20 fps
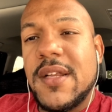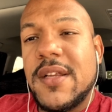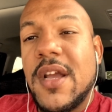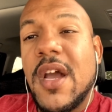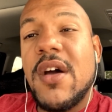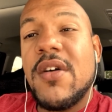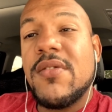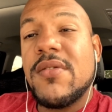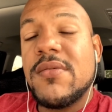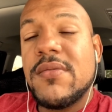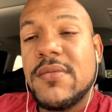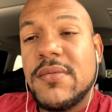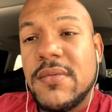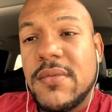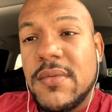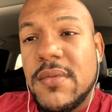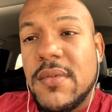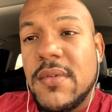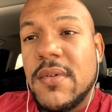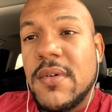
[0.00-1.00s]
yo,
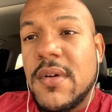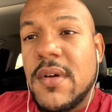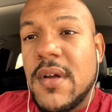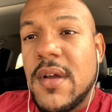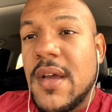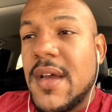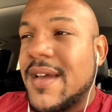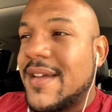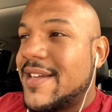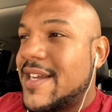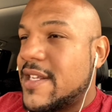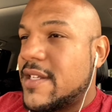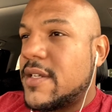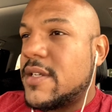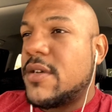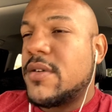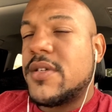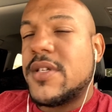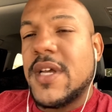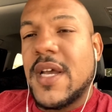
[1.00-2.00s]
this is
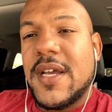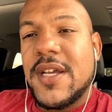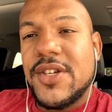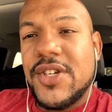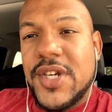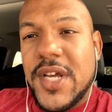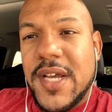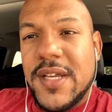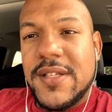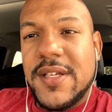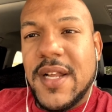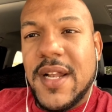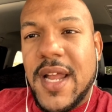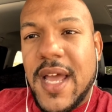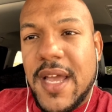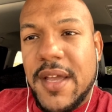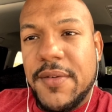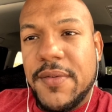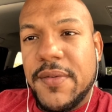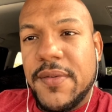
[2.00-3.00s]
your second chance at
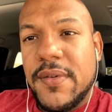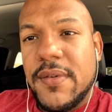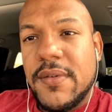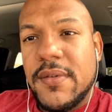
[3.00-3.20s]
life.